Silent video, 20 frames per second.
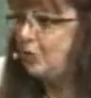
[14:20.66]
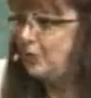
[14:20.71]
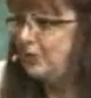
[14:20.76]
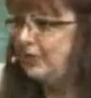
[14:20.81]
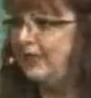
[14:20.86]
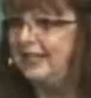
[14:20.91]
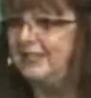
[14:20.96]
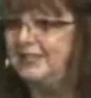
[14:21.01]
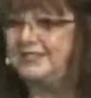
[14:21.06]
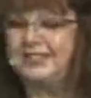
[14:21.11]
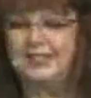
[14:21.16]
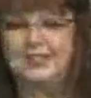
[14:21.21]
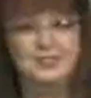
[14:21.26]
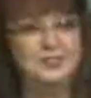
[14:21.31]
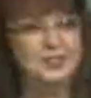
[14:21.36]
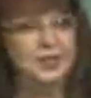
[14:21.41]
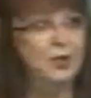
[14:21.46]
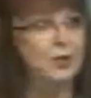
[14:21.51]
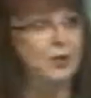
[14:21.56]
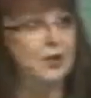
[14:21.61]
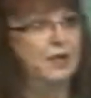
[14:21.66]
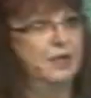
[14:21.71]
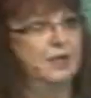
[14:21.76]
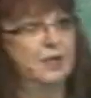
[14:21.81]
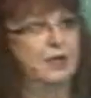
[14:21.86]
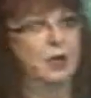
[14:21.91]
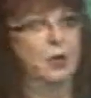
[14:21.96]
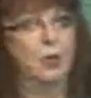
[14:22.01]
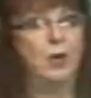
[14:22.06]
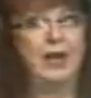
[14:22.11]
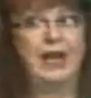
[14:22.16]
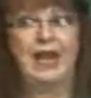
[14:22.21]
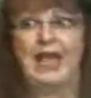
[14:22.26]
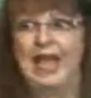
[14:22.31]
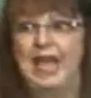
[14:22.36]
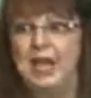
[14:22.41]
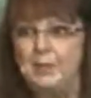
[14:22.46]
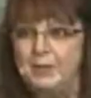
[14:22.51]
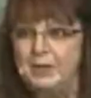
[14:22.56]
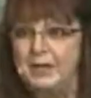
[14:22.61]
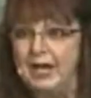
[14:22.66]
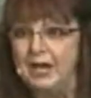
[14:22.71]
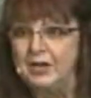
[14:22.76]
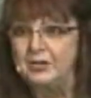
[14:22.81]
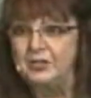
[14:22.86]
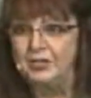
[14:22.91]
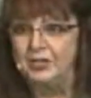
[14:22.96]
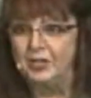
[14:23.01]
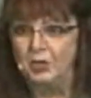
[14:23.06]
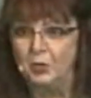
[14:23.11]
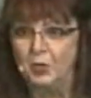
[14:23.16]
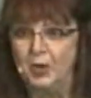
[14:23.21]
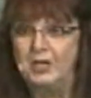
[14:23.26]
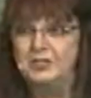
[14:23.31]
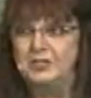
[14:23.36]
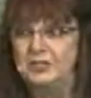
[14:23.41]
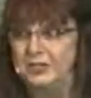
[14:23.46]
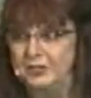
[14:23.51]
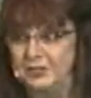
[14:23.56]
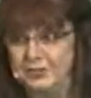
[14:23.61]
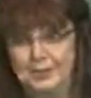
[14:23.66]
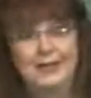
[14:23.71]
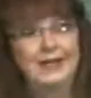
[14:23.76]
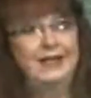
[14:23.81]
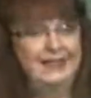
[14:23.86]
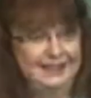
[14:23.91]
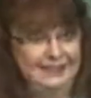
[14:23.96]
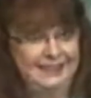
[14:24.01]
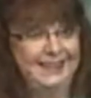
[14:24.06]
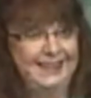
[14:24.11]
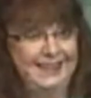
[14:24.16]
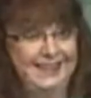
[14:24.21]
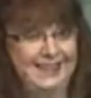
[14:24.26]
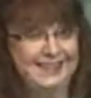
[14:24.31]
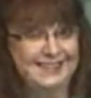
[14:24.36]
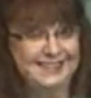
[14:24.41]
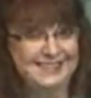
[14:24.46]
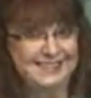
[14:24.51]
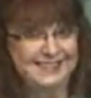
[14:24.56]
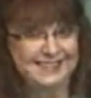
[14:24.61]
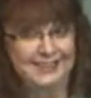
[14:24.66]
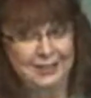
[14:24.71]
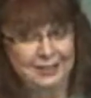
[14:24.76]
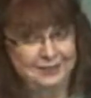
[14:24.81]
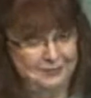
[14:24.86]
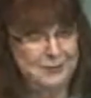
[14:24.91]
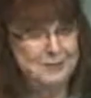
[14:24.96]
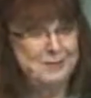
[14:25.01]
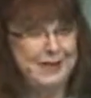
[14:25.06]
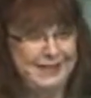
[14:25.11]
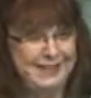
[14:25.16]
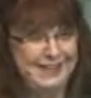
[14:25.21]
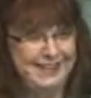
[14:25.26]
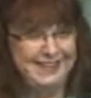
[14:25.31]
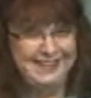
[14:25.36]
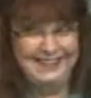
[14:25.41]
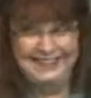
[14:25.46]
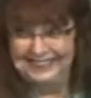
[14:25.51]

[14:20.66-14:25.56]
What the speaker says: and they say, so, what happened? How'd you get away? She goes, well, look at this. Look familiar?